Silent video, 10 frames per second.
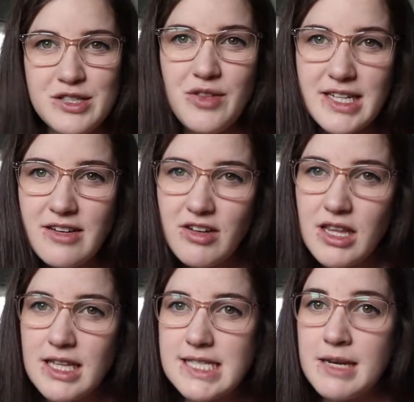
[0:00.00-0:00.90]
So that's
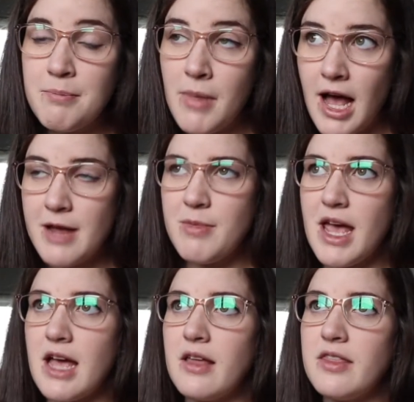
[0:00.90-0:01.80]
everything that's in my bag.